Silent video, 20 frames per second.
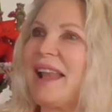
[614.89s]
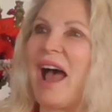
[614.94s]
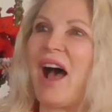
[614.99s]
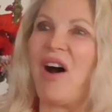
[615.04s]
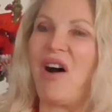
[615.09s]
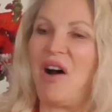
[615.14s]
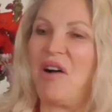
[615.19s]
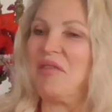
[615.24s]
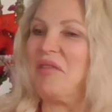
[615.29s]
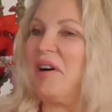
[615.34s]
Now
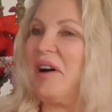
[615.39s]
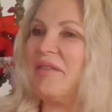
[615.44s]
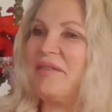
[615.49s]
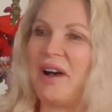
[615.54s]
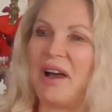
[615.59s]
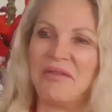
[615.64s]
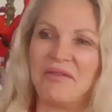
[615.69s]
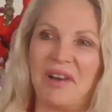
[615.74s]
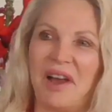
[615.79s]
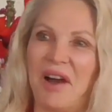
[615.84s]
I want
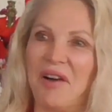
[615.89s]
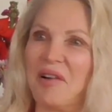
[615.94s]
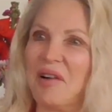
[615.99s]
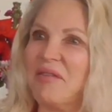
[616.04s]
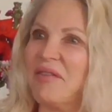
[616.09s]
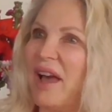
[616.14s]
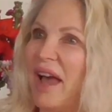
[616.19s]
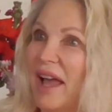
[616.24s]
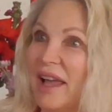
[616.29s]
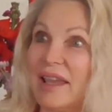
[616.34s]
my
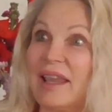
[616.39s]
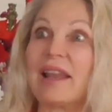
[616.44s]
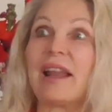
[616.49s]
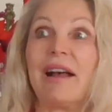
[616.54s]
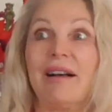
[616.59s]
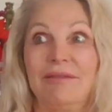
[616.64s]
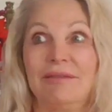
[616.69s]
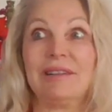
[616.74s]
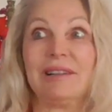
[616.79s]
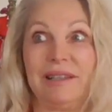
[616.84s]
power back and
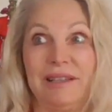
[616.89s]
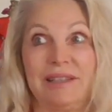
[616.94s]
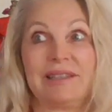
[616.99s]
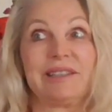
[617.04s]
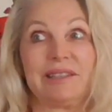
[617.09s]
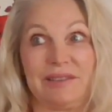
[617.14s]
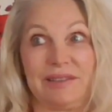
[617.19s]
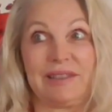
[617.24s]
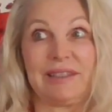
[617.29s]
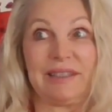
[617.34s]
I want
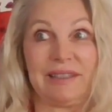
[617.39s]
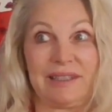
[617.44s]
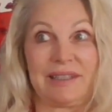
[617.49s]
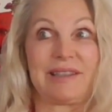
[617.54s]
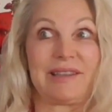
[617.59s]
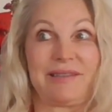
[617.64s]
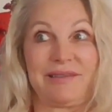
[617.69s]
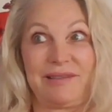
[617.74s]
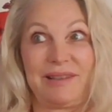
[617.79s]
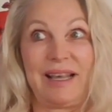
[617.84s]
to do
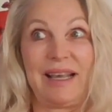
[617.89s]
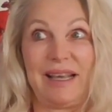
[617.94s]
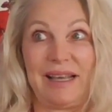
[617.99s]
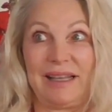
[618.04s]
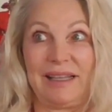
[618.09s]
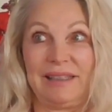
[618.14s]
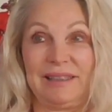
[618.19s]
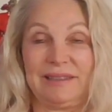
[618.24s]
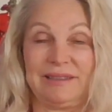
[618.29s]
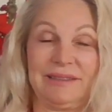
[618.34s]
this or
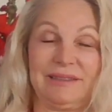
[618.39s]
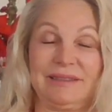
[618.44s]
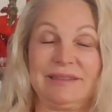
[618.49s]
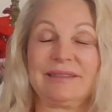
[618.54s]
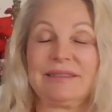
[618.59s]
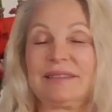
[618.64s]
that.